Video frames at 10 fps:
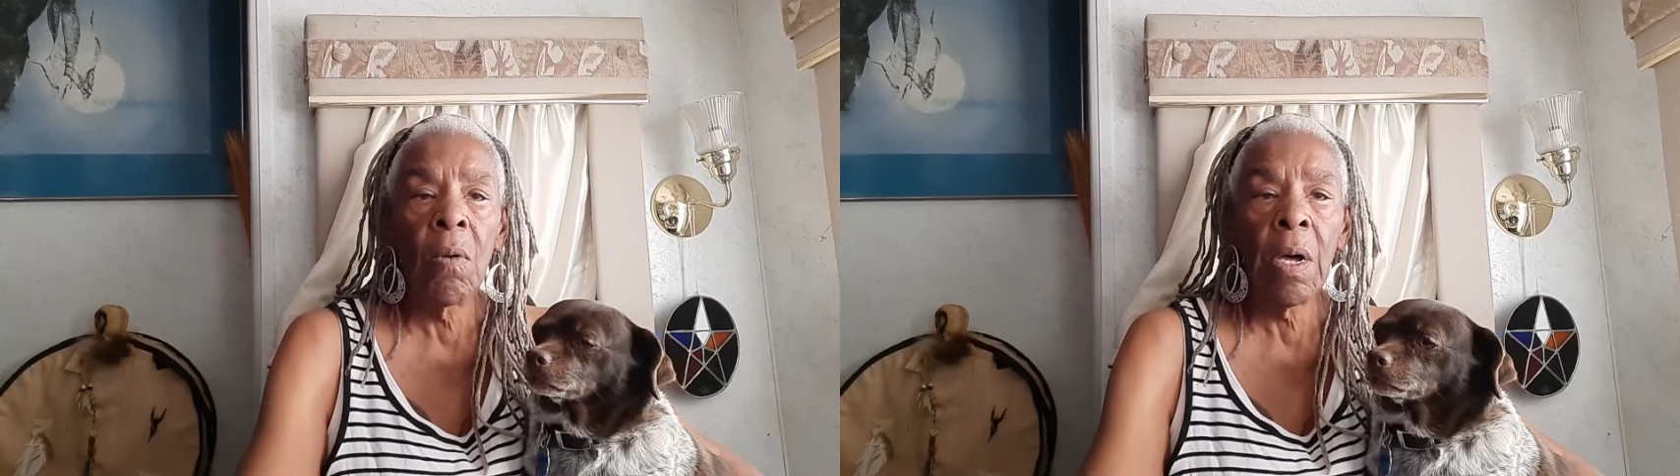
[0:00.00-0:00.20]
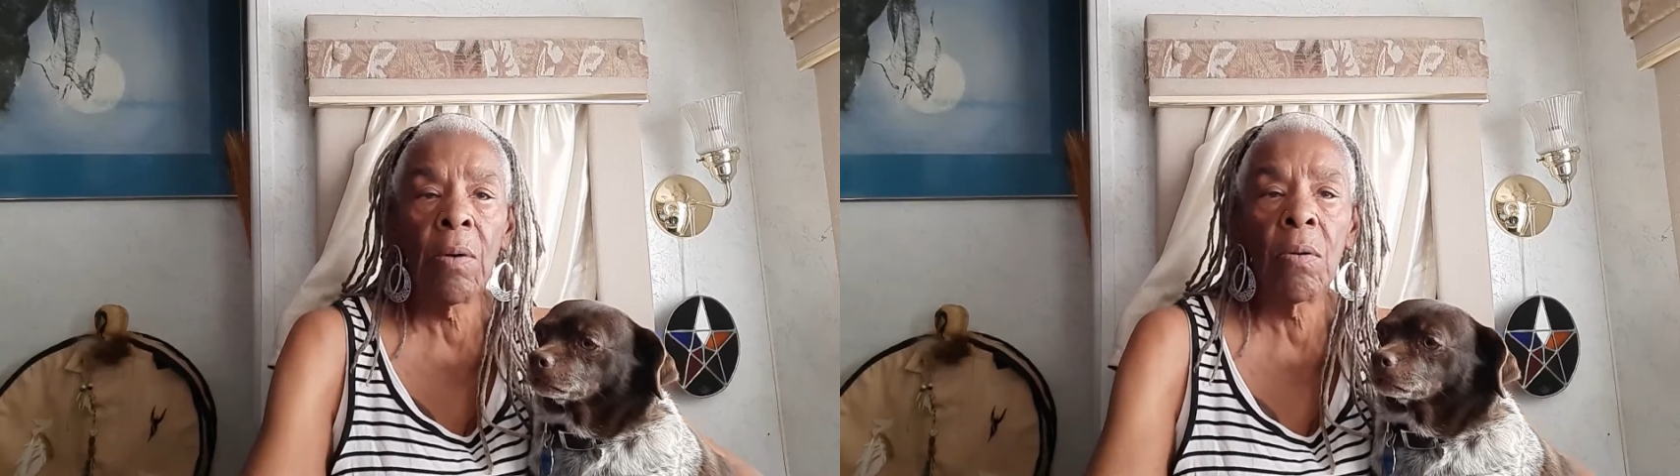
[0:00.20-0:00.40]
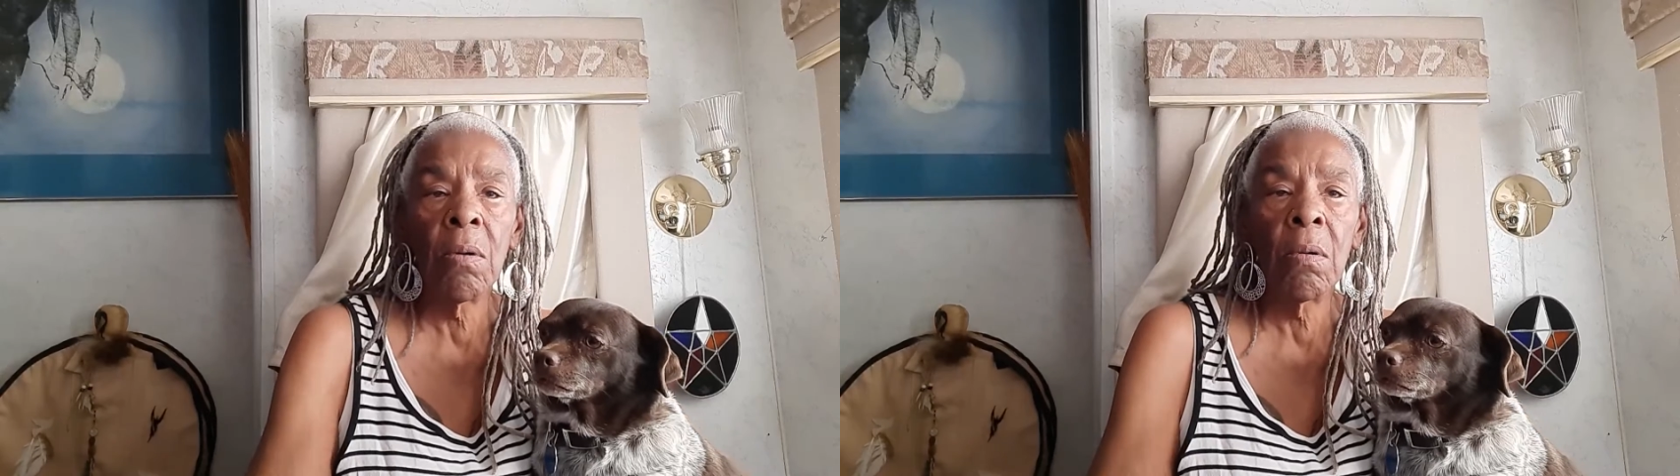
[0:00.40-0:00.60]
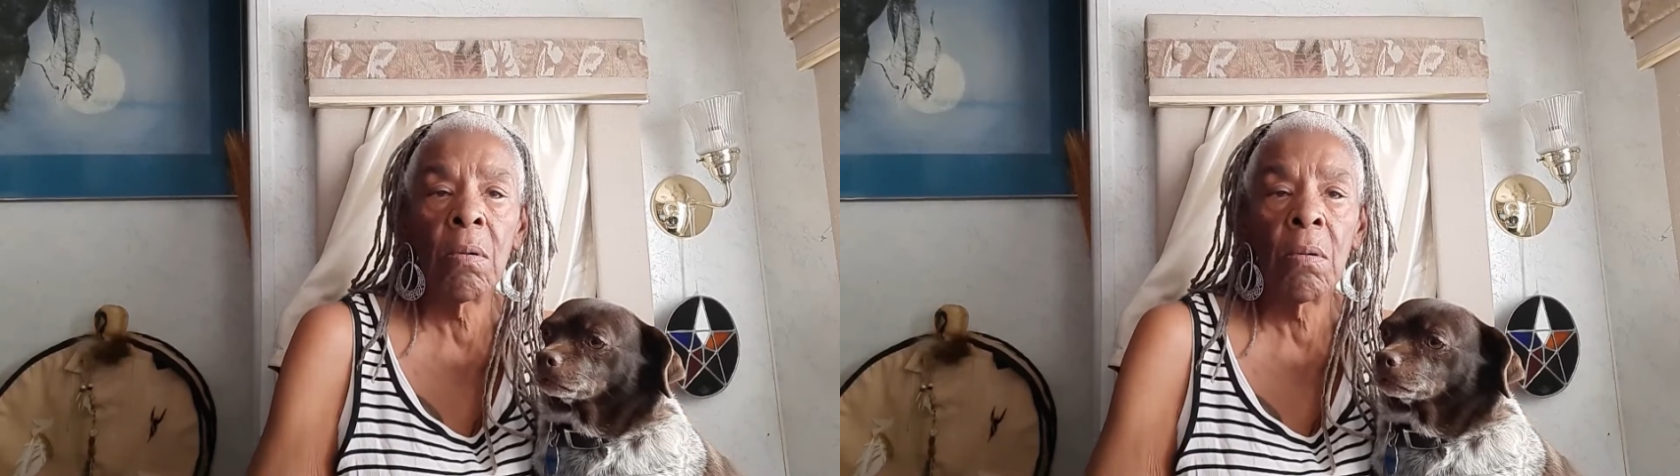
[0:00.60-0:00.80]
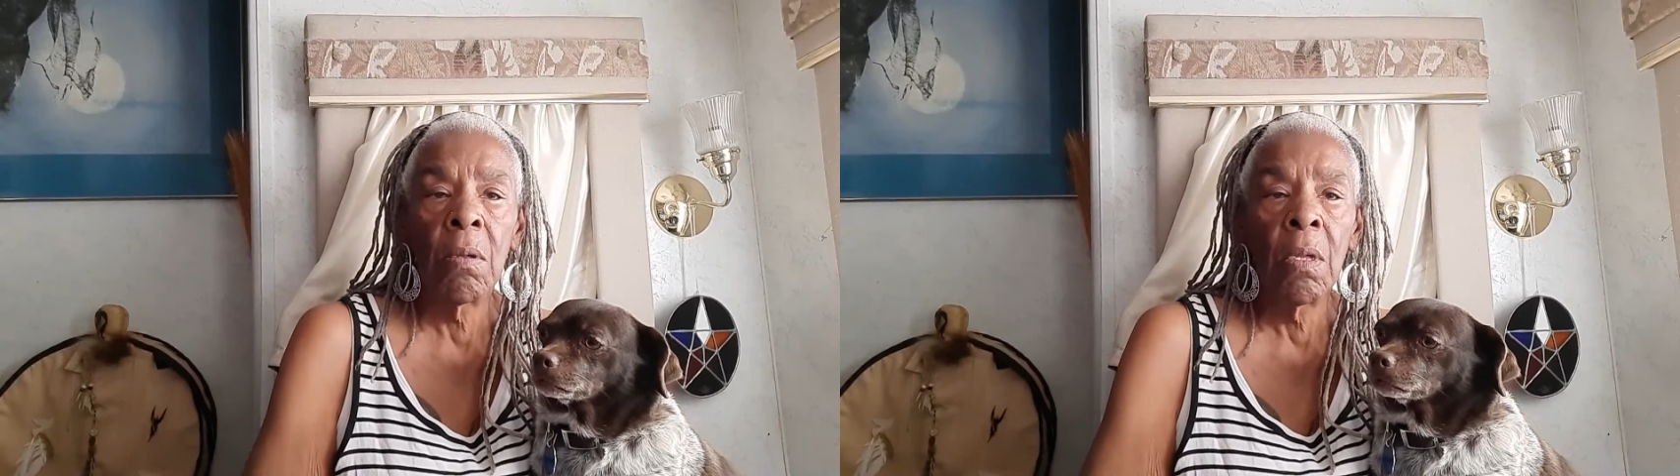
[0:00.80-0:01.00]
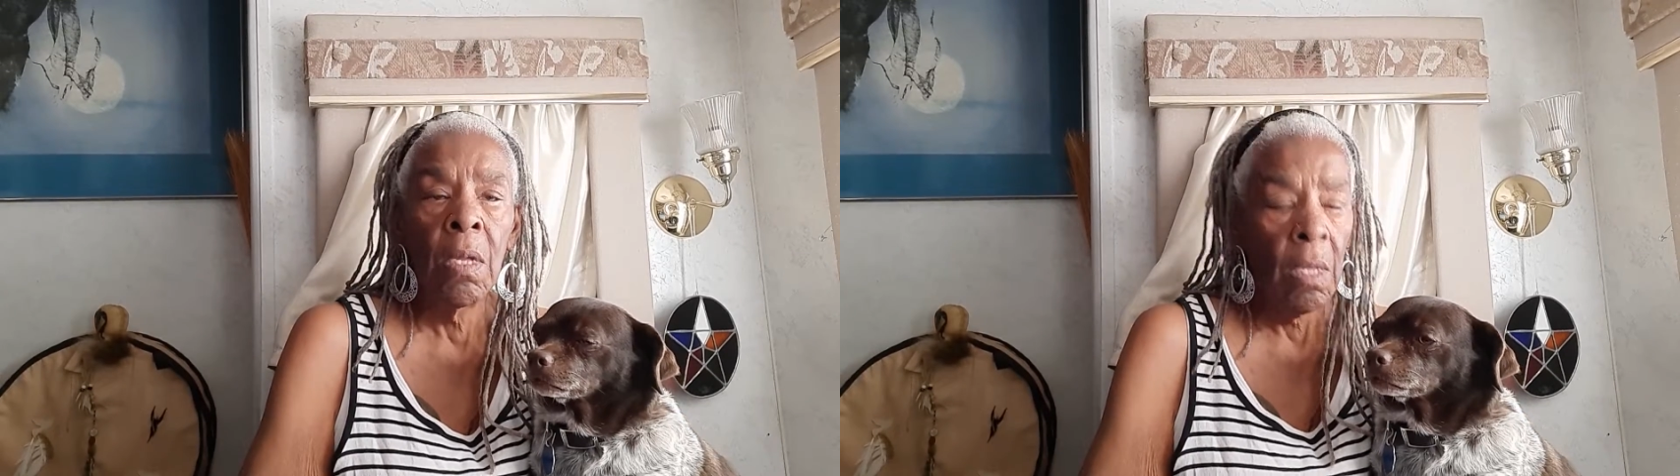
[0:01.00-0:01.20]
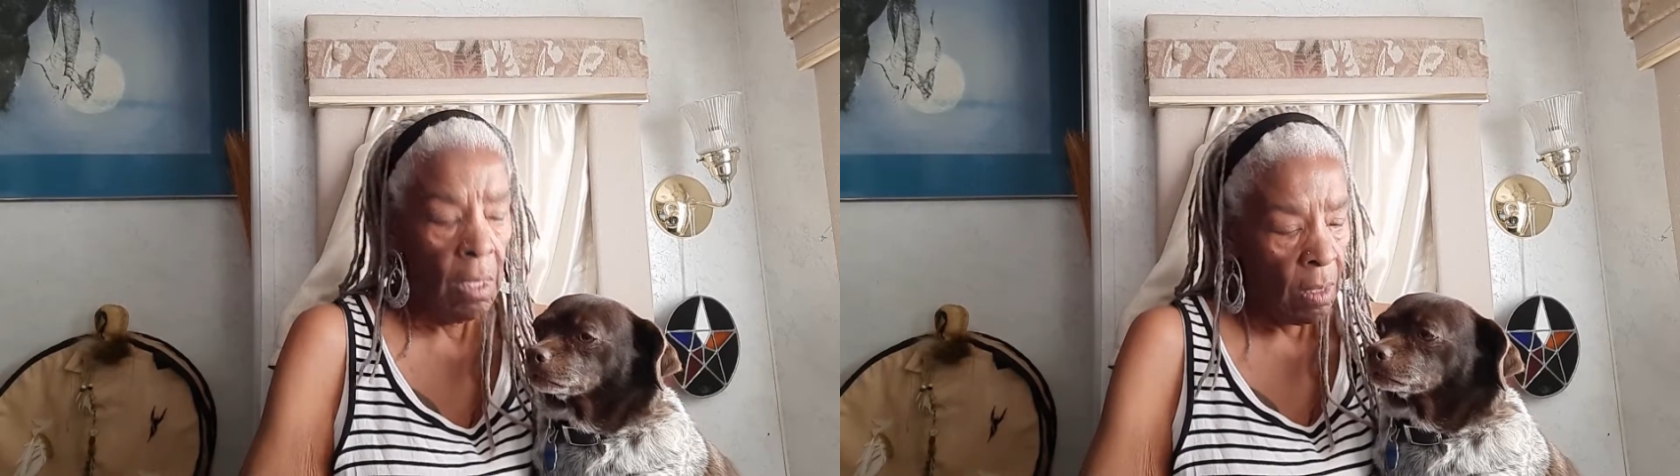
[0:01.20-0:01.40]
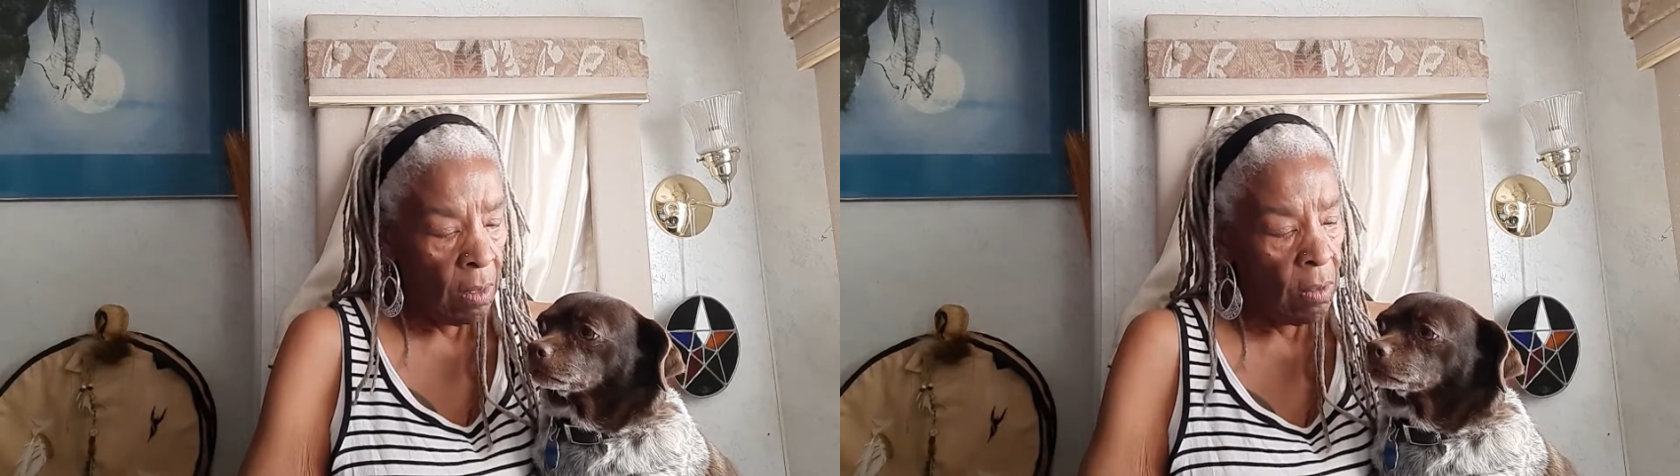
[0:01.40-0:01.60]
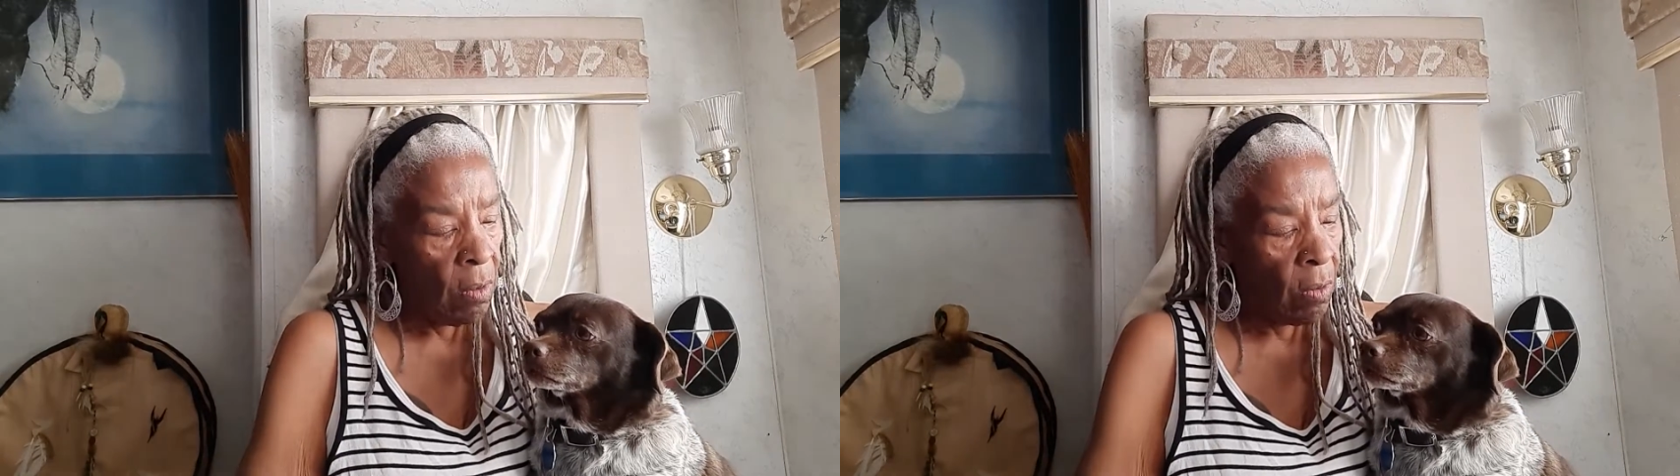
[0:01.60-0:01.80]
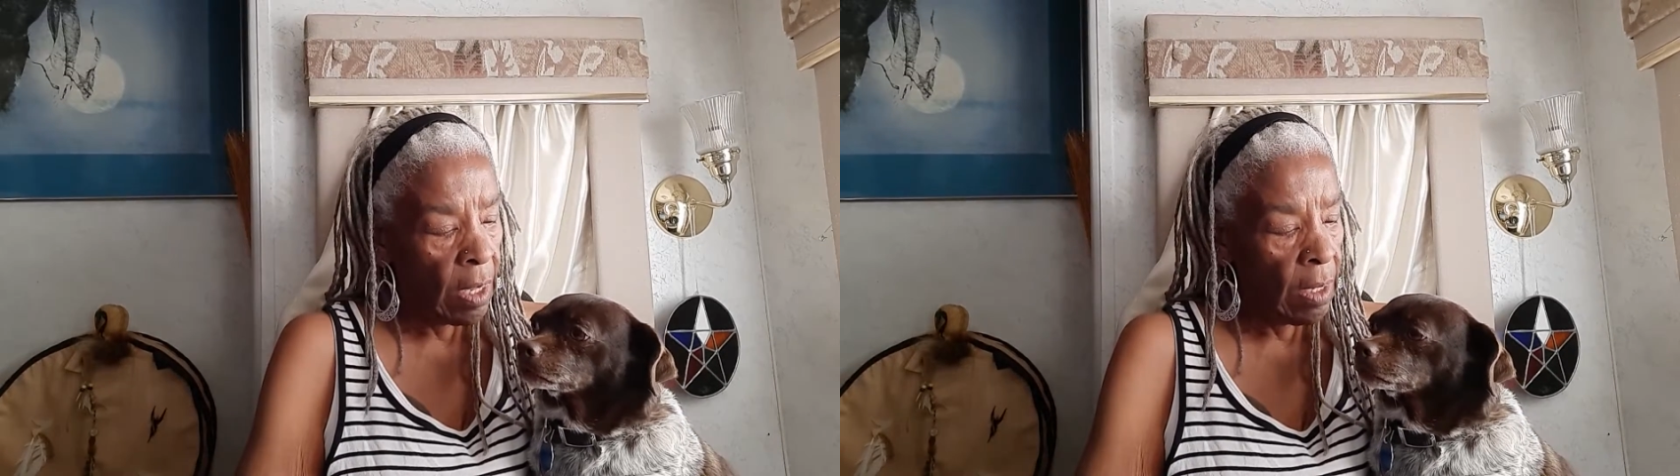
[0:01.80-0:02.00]
Wow.
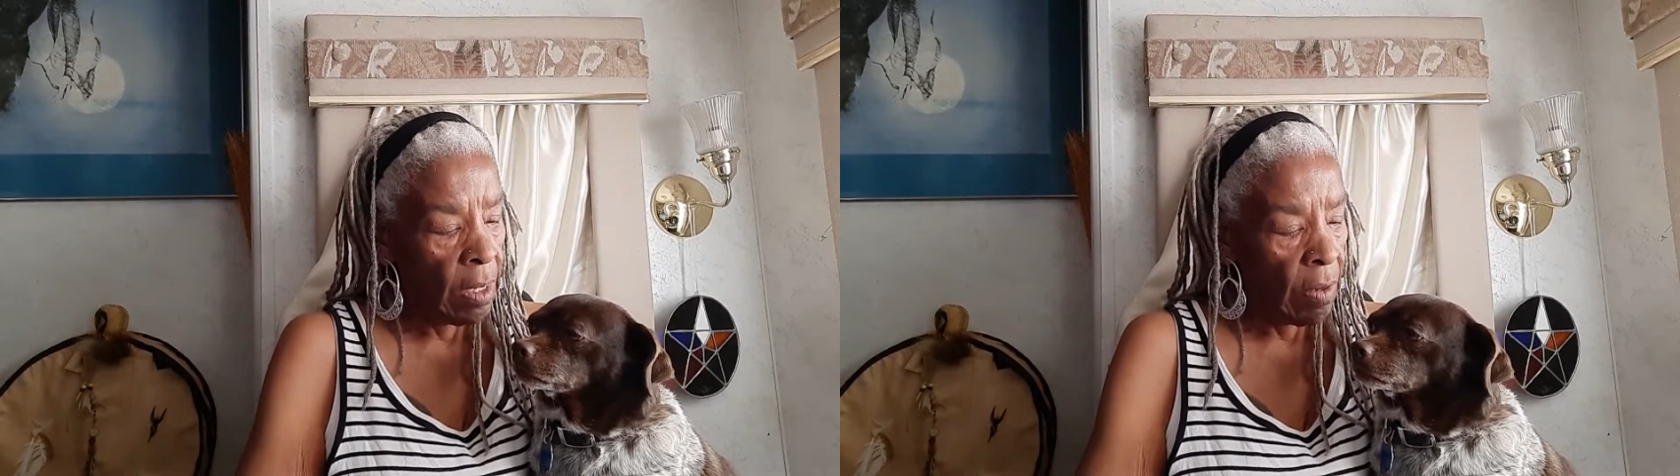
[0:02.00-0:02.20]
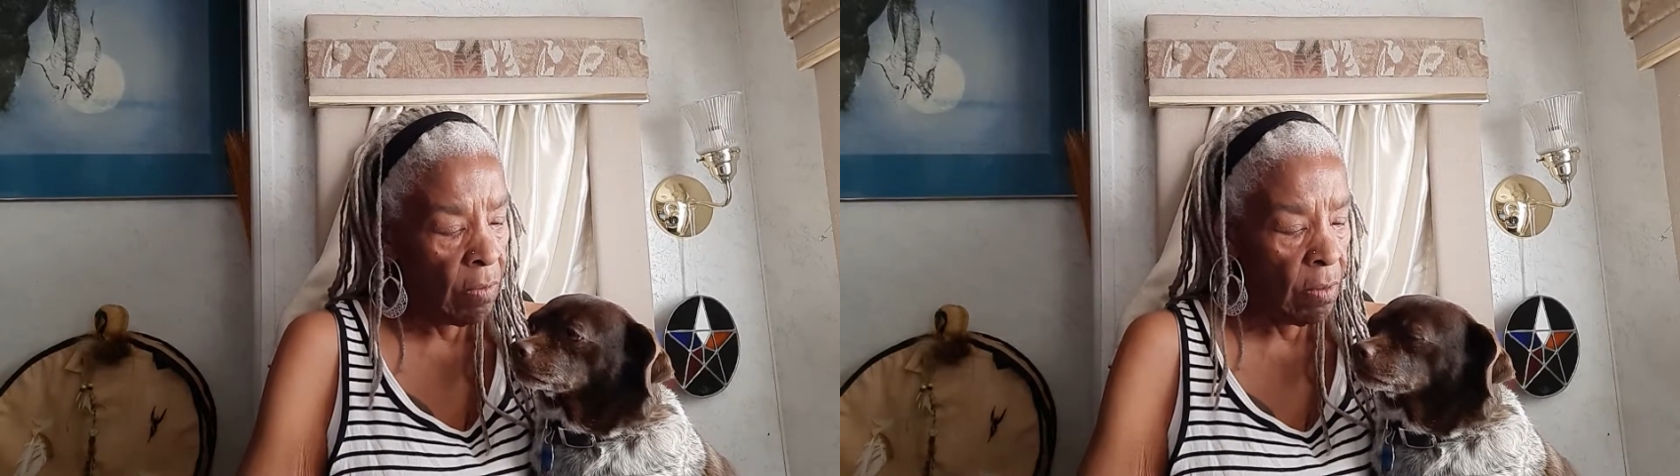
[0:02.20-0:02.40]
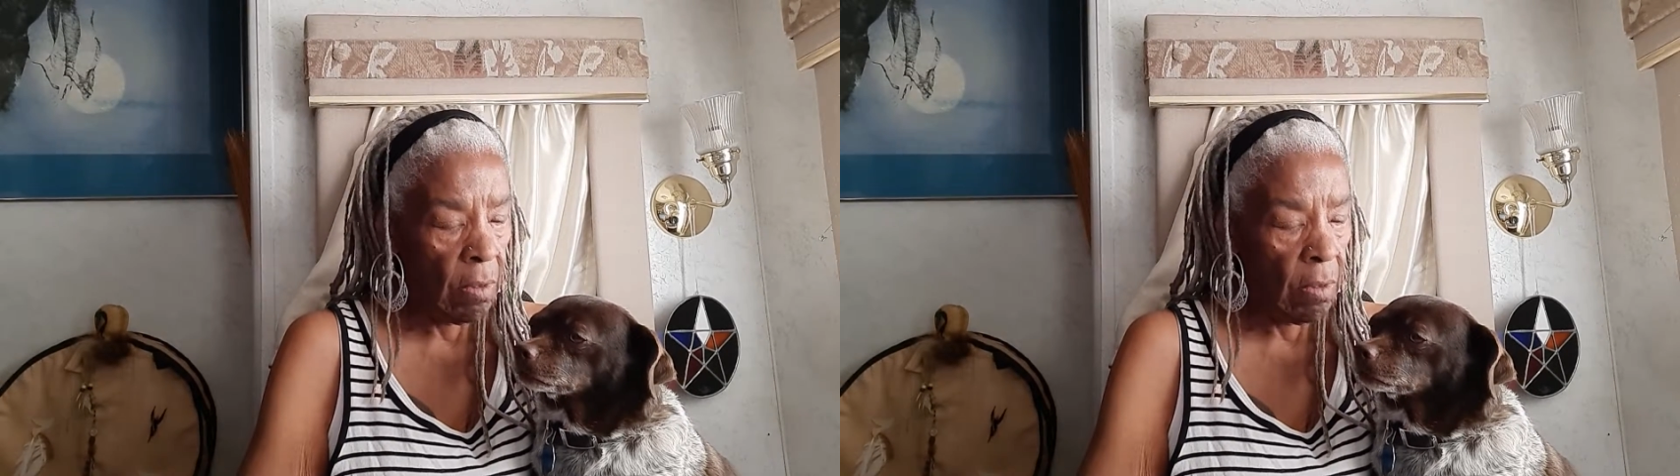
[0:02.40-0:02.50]
You okay now?